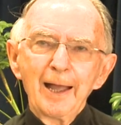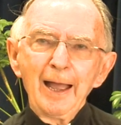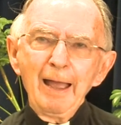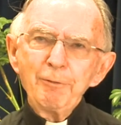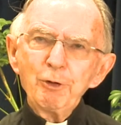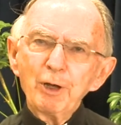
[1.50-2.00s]

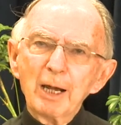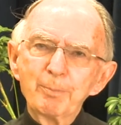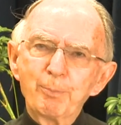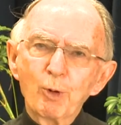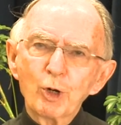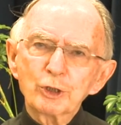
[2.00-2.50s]
Have you got a
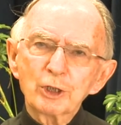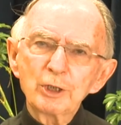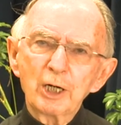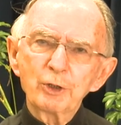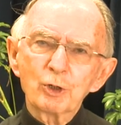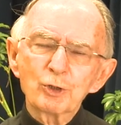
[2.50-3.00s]

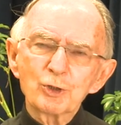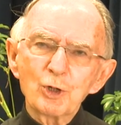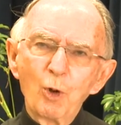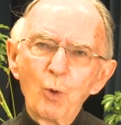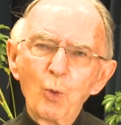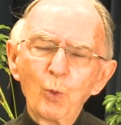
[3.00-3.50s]
burden on your
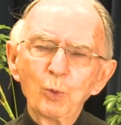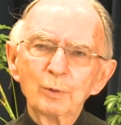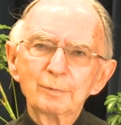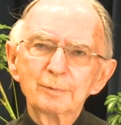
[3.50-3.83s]
soul?